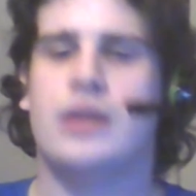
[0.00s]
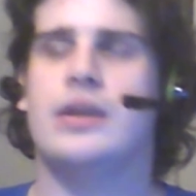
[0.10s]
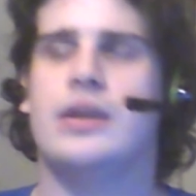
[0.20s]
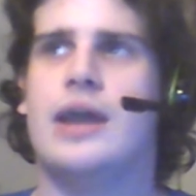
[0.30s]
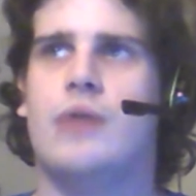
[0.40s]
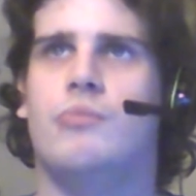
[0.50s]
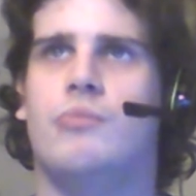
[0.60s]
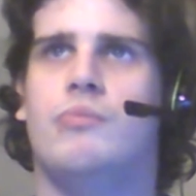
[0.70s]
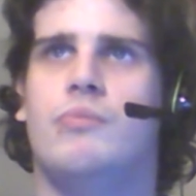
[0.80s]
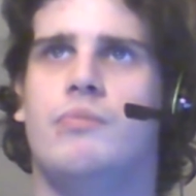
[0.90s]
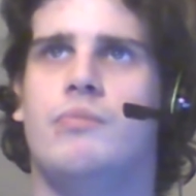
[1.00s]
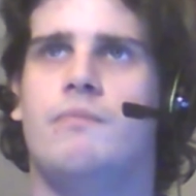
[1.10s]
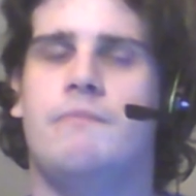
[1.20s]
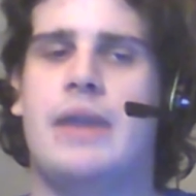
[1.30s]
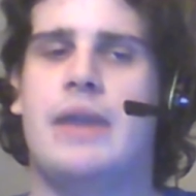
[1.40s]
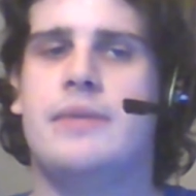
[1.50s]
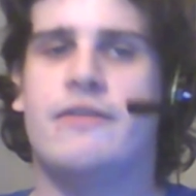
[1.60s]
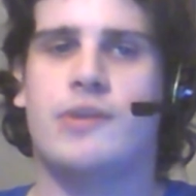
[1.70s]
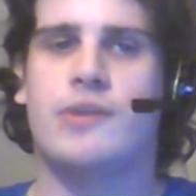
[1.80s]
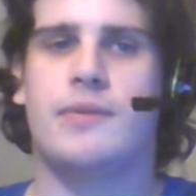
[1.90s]
Now, maybe
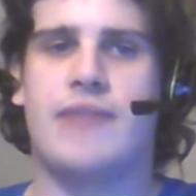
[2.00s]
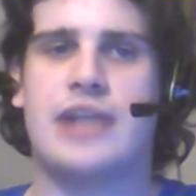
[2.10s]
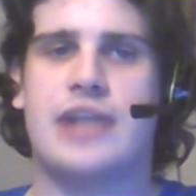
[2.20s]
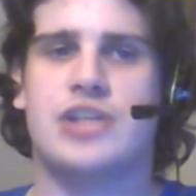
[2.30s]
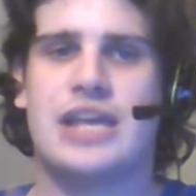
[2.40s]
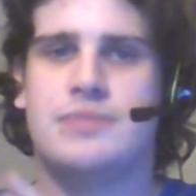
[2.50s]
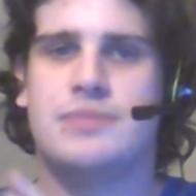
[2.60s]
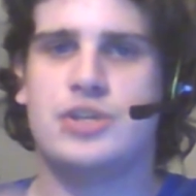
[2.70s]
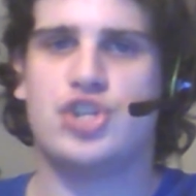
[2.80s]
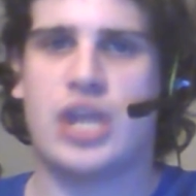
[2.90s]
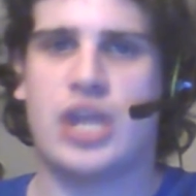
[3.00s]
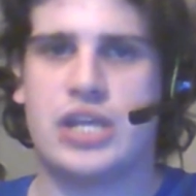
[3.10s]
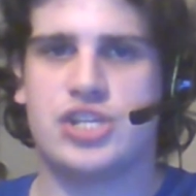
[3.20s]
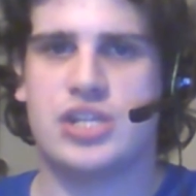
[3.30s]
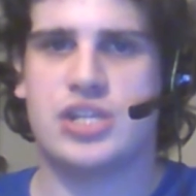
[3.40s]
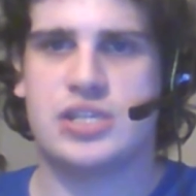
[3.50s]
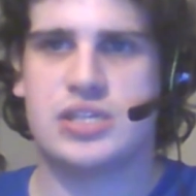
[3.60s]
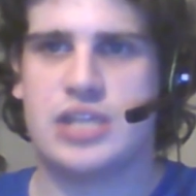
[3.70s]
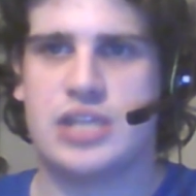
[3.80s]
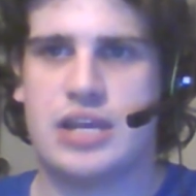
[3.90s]
affirmative action has been changed
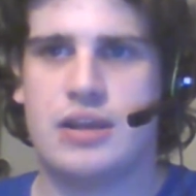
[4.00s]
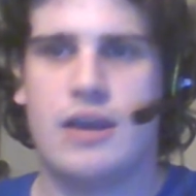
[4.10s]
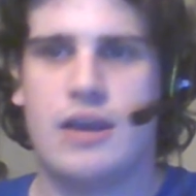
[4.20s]
since then,